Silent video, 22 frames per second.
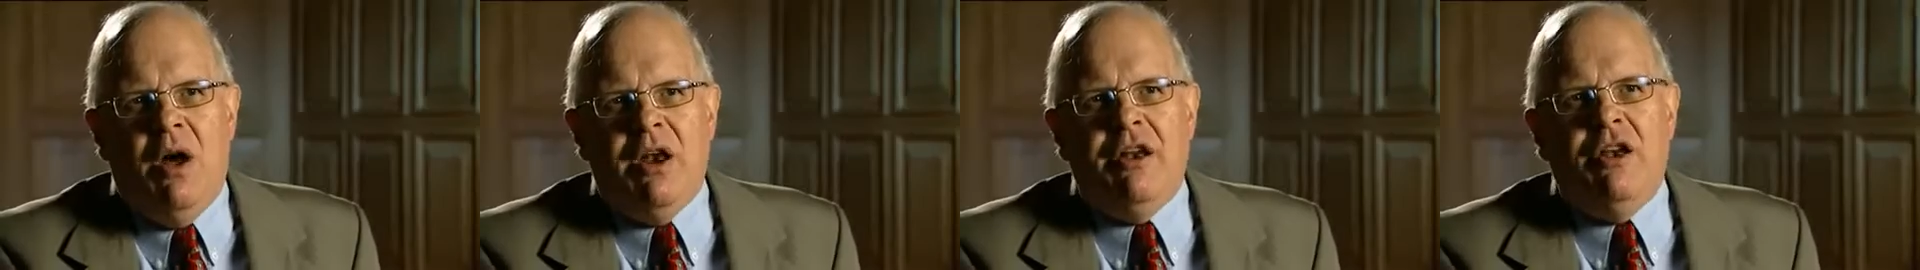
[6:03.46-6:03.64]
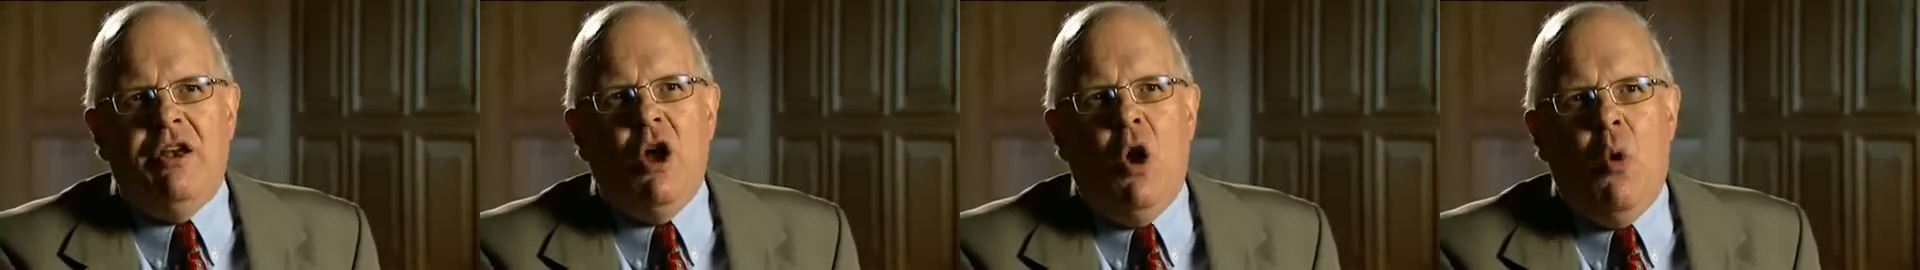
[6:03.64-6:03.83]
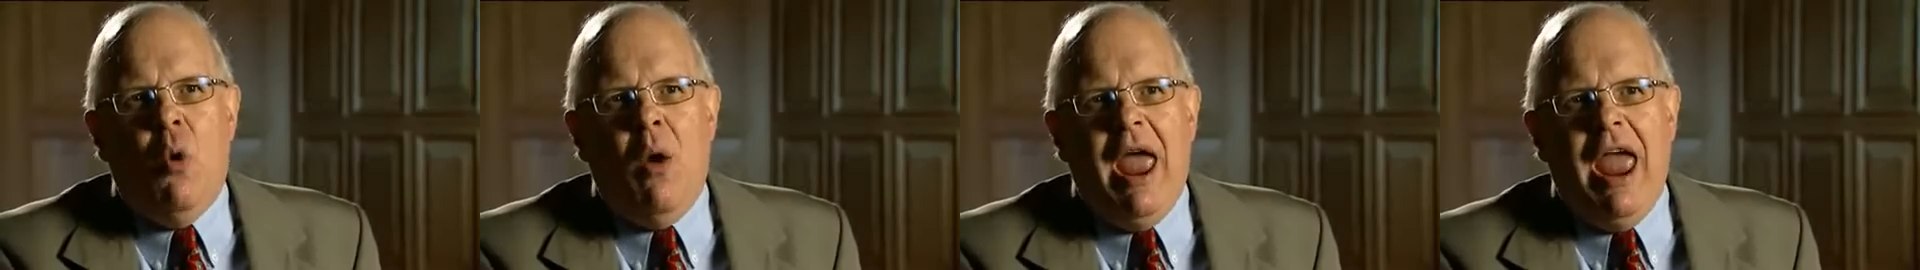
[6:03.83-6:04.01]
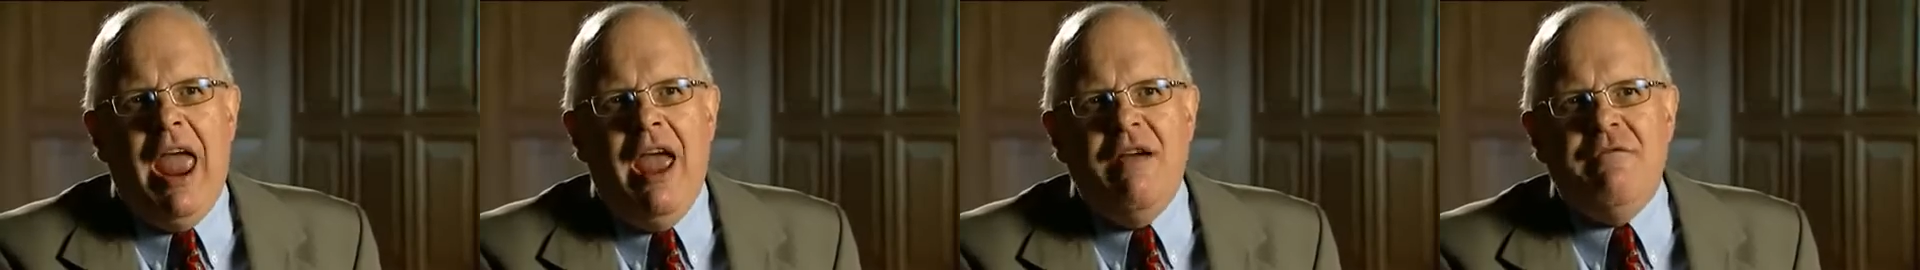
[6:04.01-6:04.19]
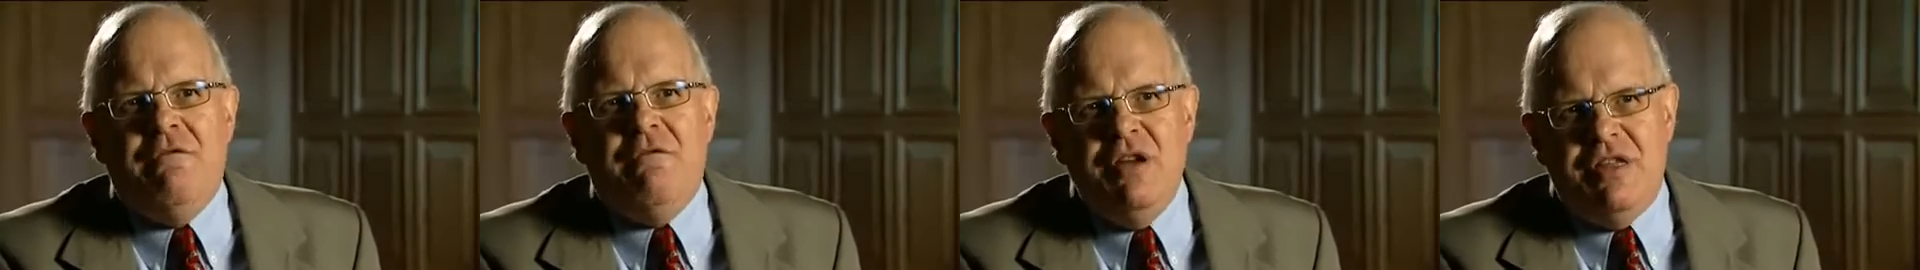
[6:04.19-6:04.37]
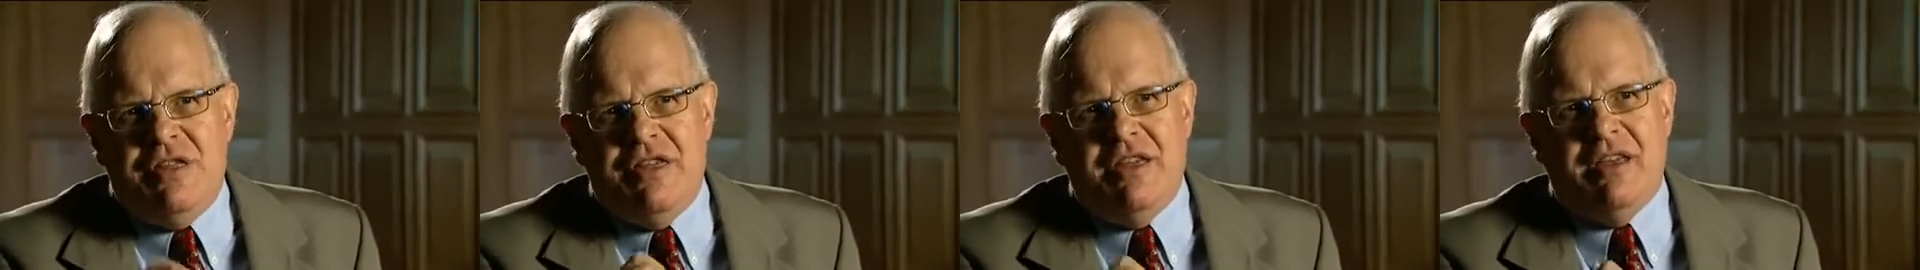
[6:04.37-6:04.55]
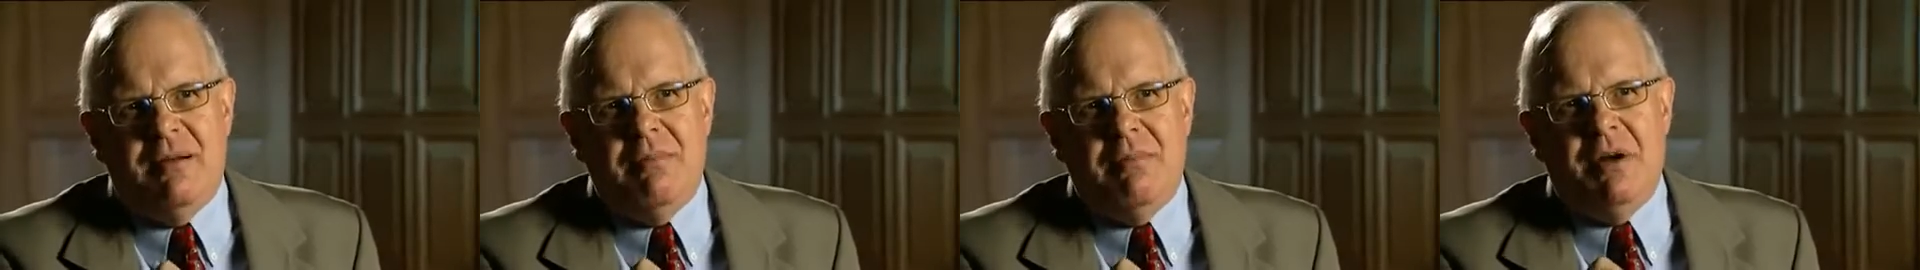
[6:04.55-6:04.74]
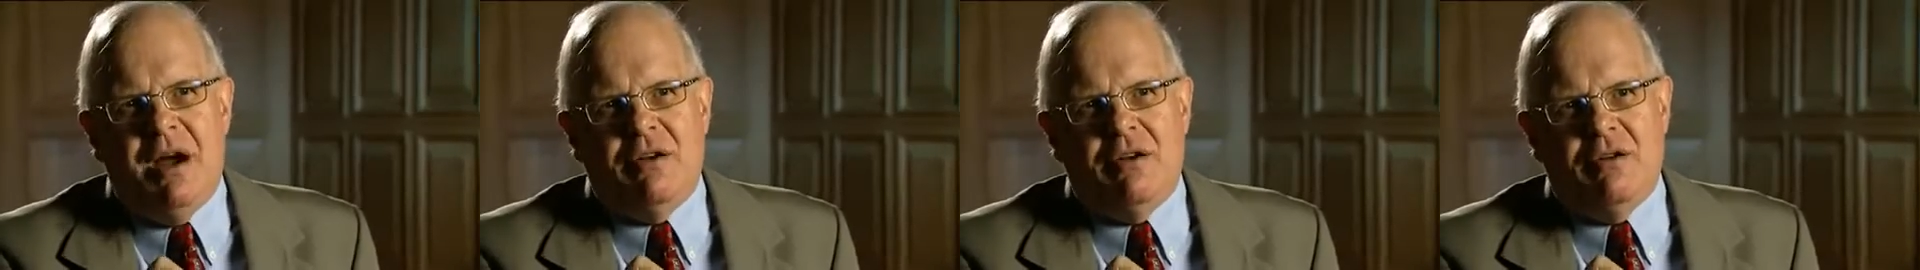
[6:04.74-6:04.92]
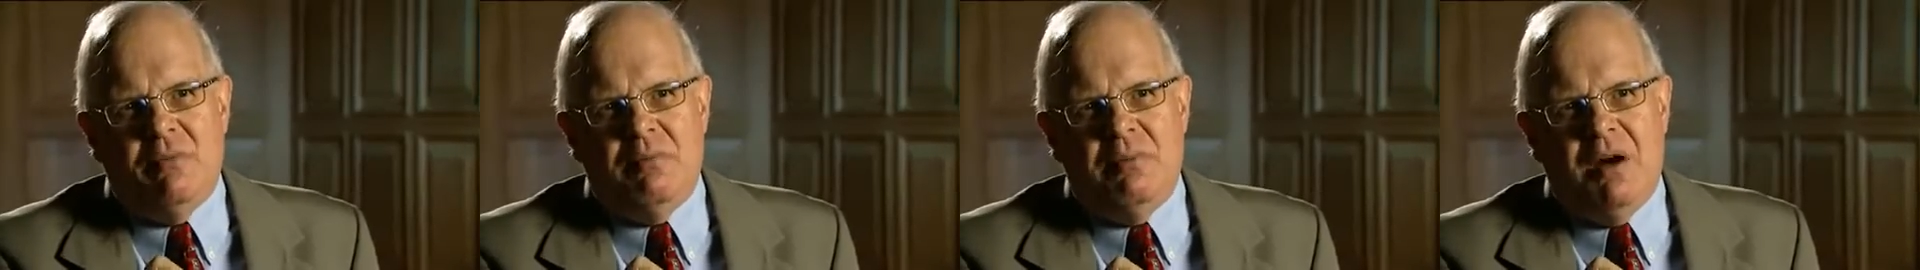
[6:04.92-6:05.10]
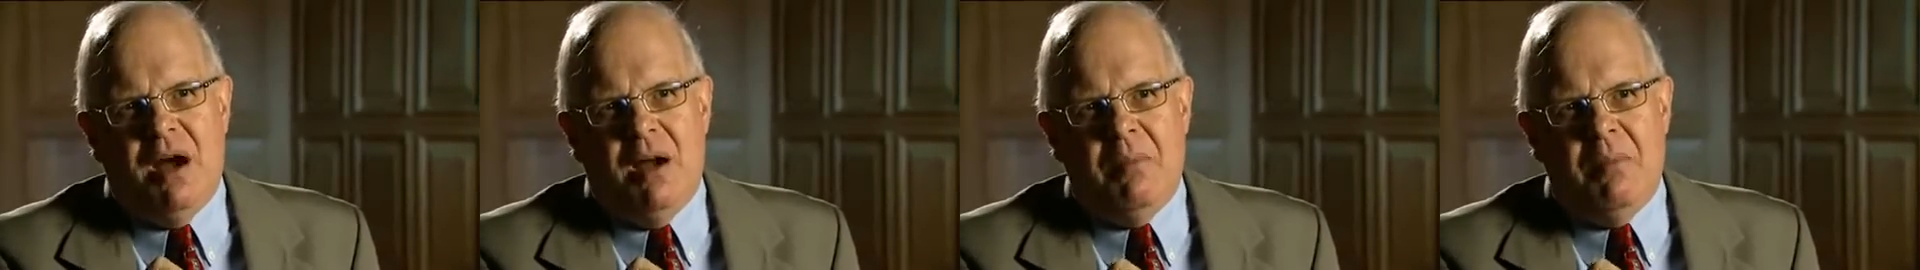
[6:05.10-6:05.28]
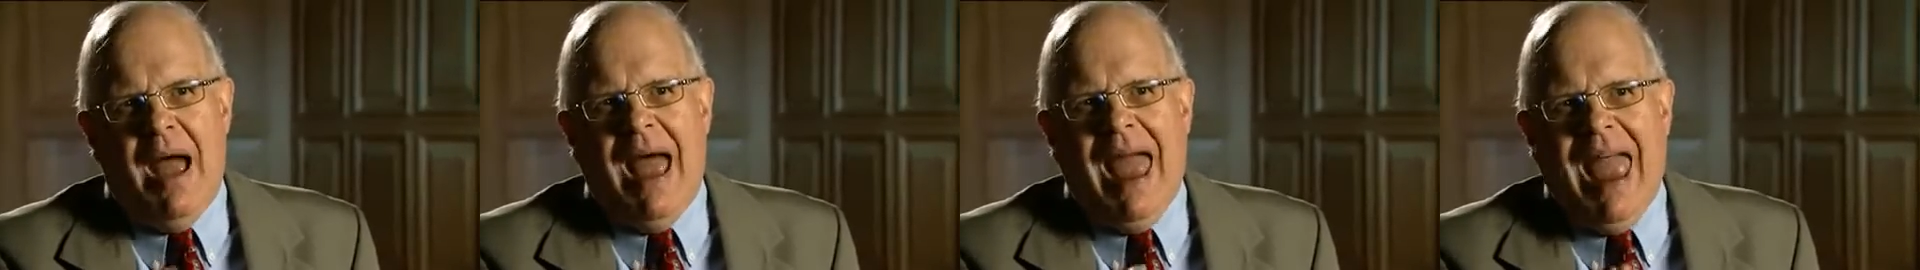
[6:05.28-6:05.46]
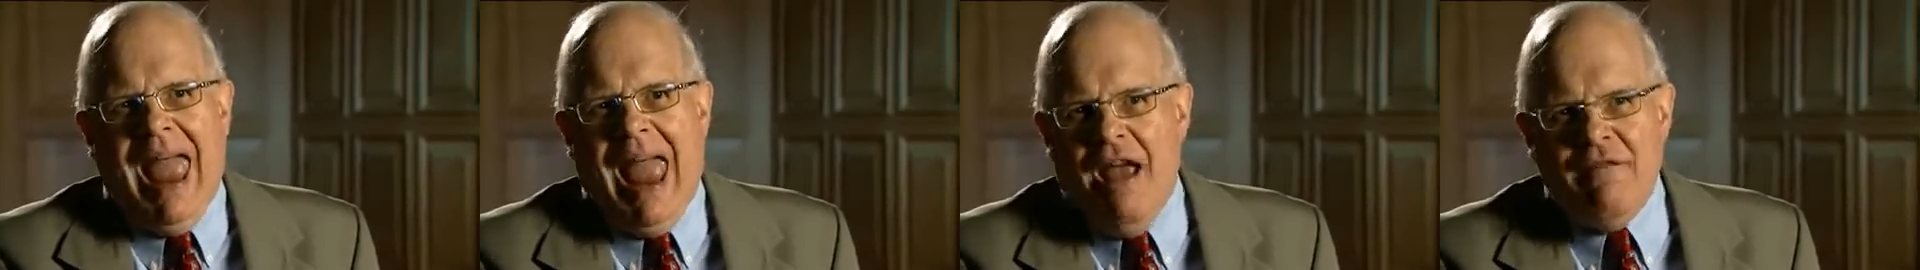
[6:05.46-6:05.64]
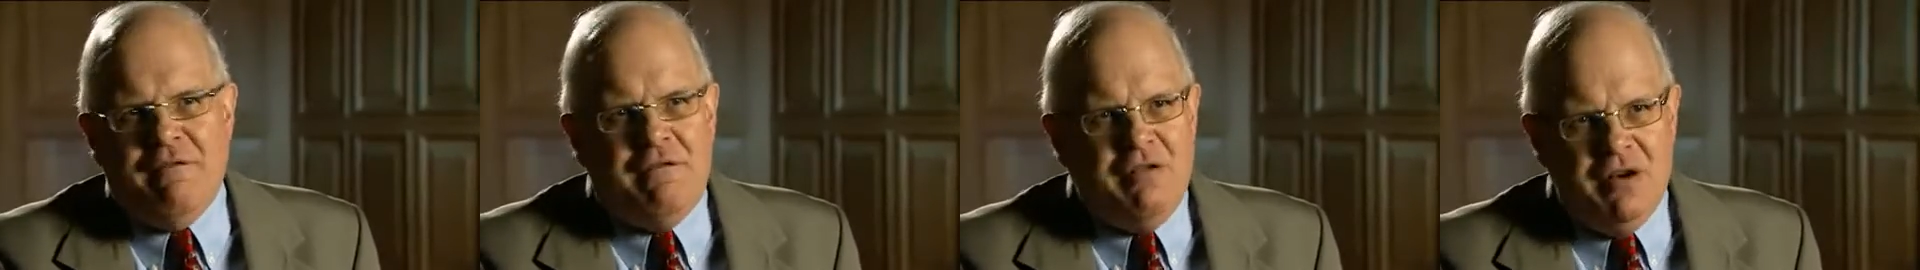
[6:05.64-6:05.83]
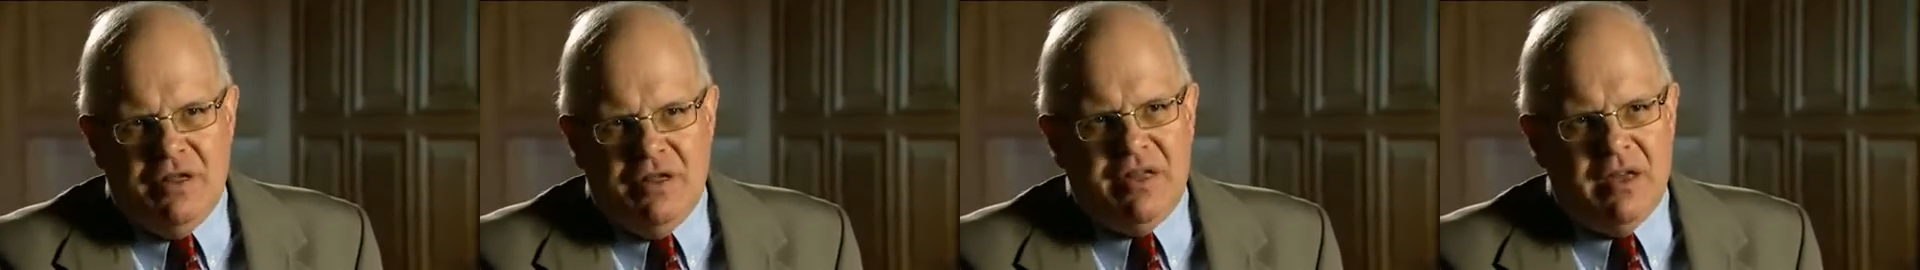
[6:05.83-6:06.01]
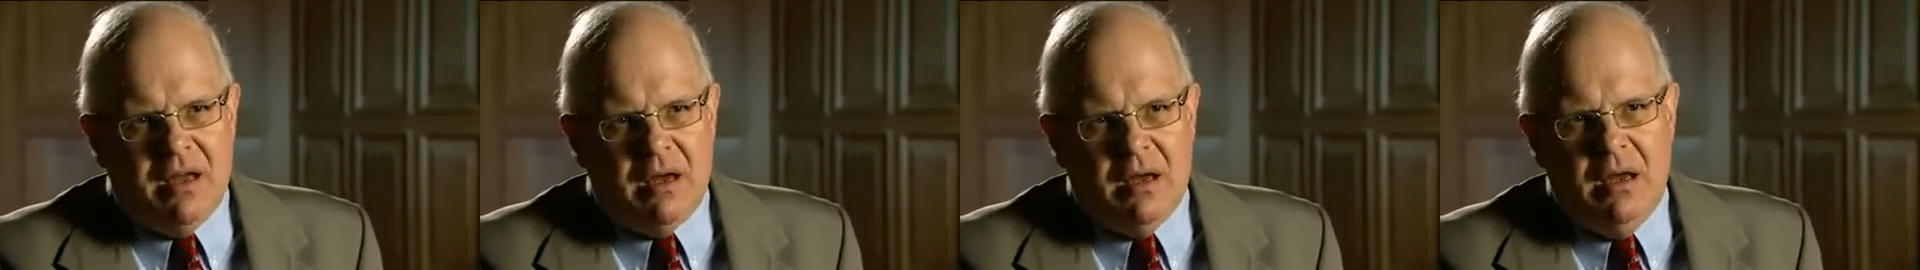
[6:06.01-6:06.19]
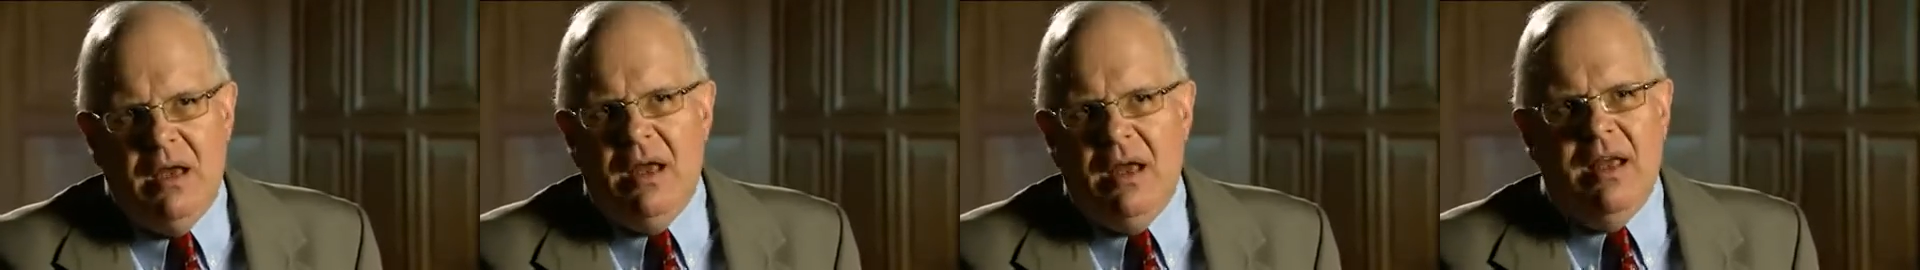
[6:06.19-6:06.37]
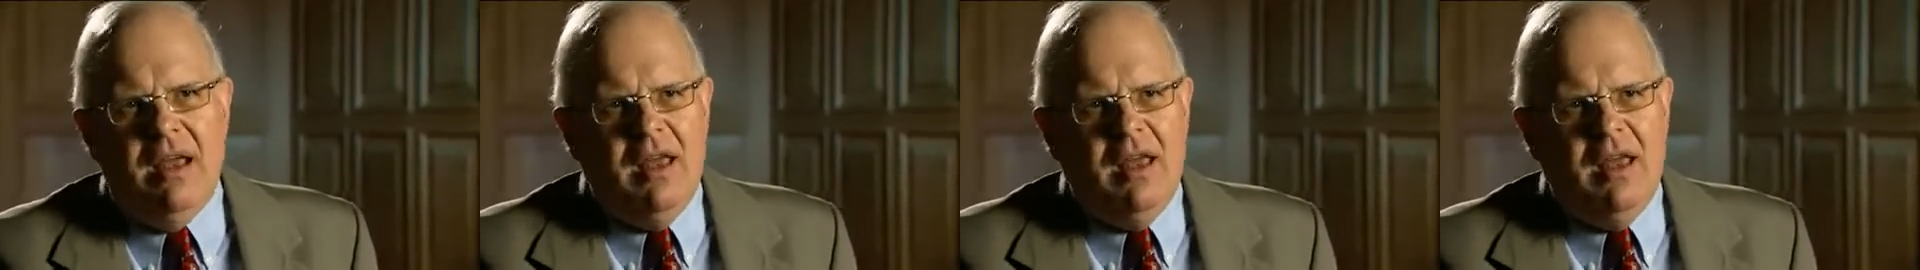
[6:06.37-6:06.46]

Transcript: want to know everything about Obama. Everything.